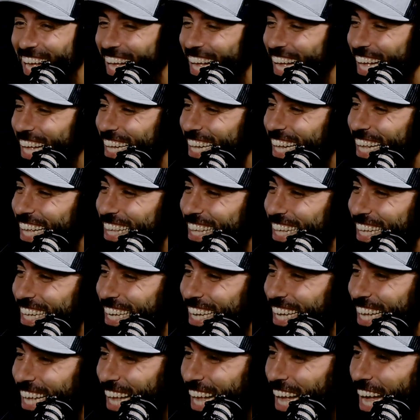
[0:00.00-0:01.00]

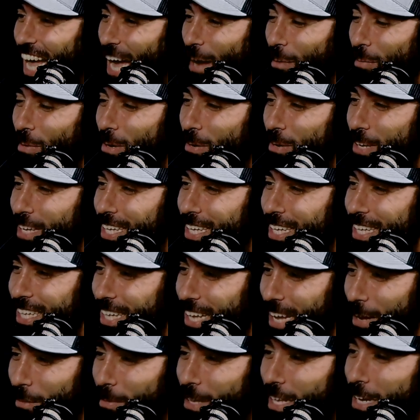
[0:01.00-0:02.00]
Listen, I'm gonna
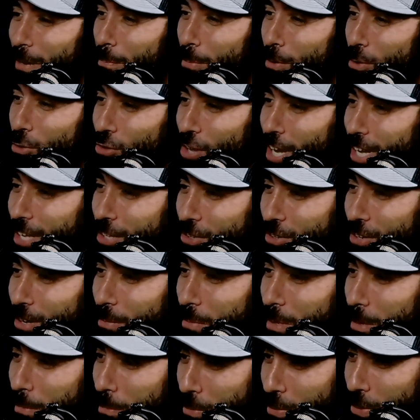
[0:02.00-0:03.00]
get a projector. I'm
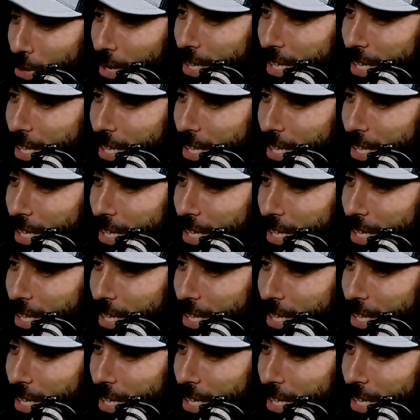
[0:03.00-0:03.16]
gonna put it in the